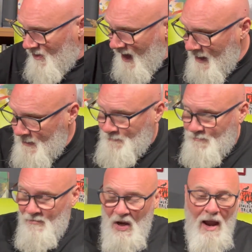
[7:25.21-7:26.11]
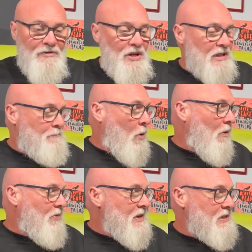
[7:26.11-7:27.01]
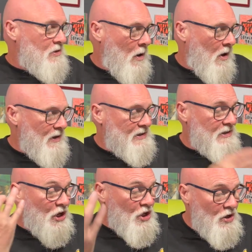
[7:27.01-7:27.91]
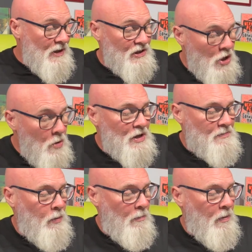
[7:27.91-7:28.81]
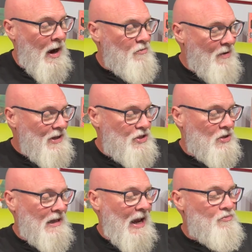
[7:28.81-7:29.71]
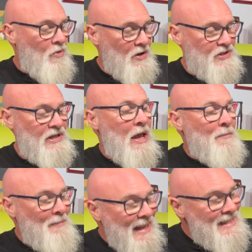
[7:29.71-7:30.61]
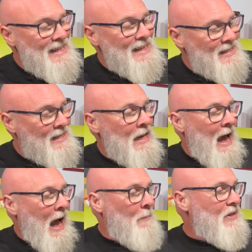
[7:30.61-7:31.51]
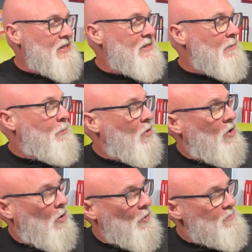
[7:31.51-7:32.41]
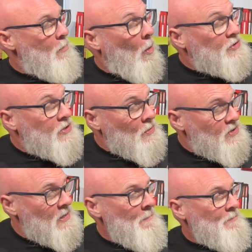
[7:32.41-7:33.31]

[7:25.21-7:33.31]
then I've just bought this as well. This is this newest book by Rachel and Ross Menzies. This is a book called Mortals,